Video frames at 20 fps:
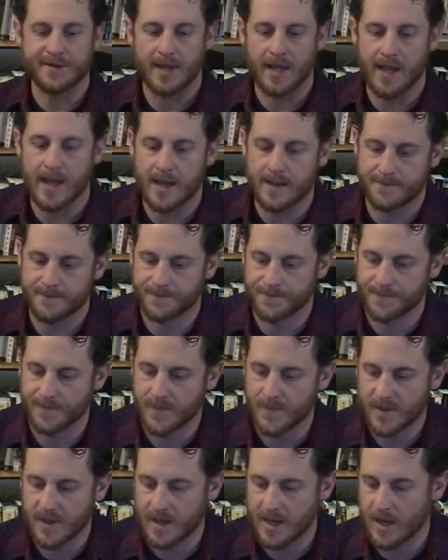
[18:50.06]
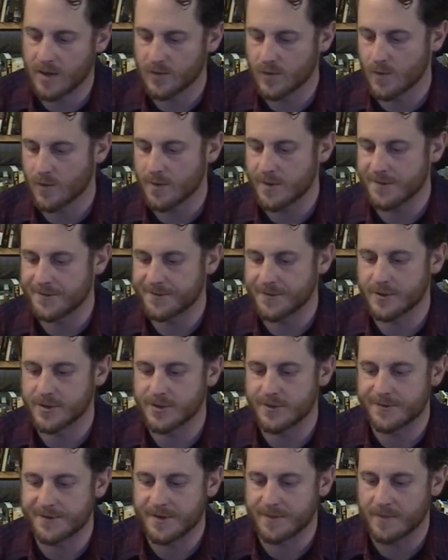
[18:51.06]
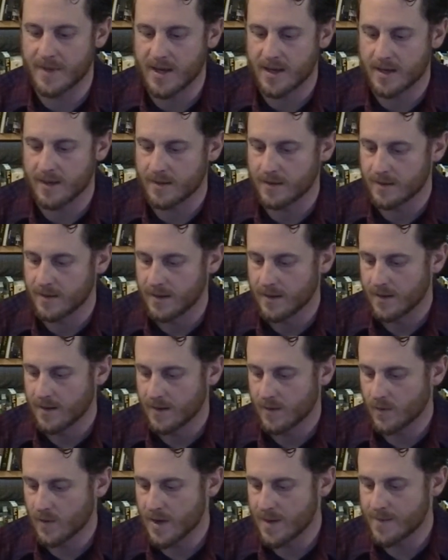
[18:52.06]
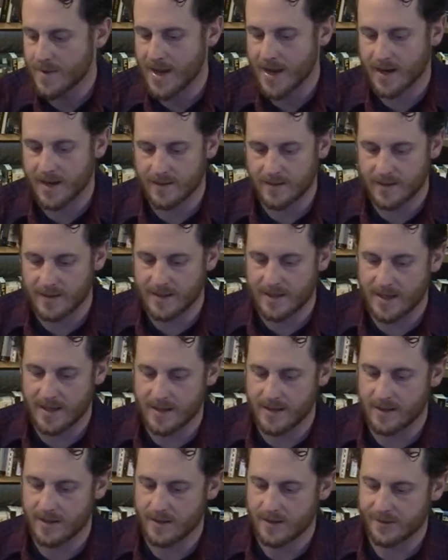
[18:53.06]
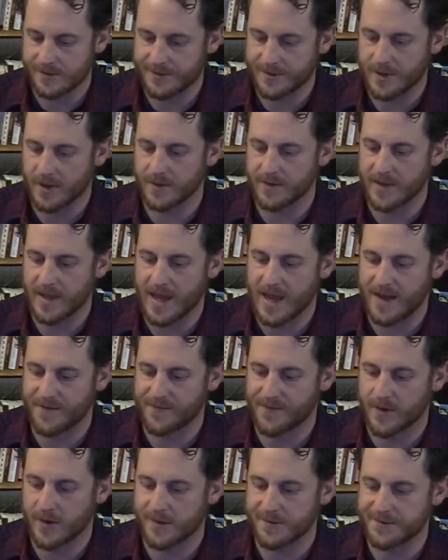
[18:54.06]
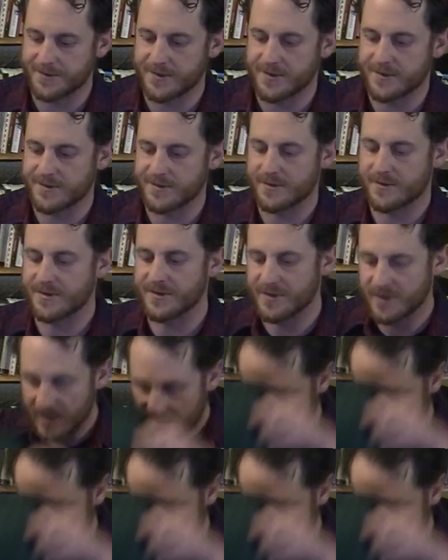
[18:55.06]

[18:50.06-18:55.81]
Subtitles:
hat that Outdoor Research used to make way back in the day. It's called the Hat for All Seasons,